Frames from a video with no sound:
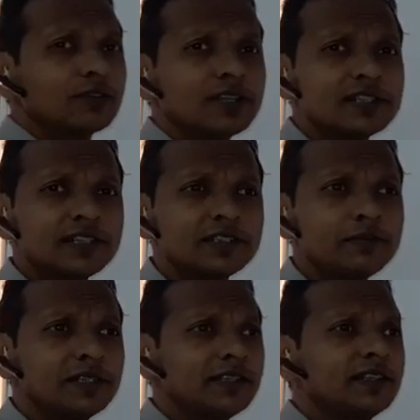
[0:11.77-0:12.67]
cost
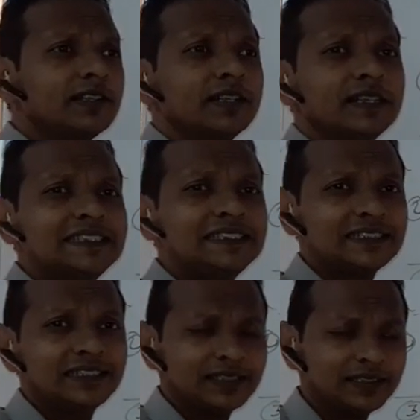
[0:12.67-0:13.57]
estimation
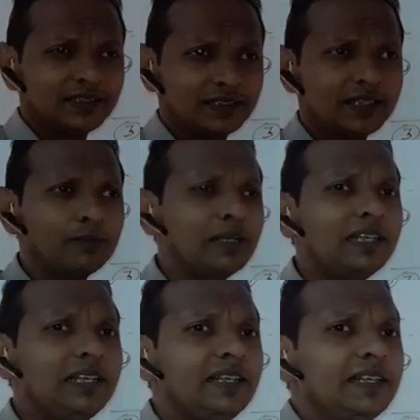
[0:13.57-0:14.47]
is
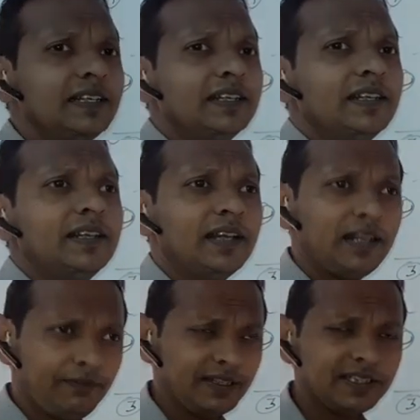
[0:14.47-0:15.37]
completely
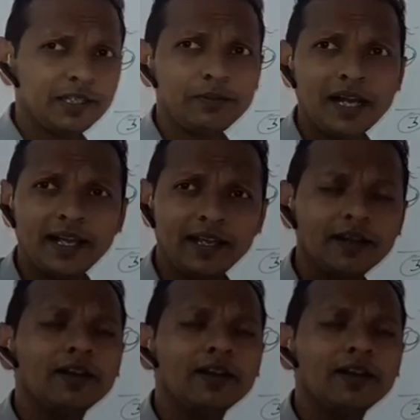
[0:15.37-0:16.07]
affected by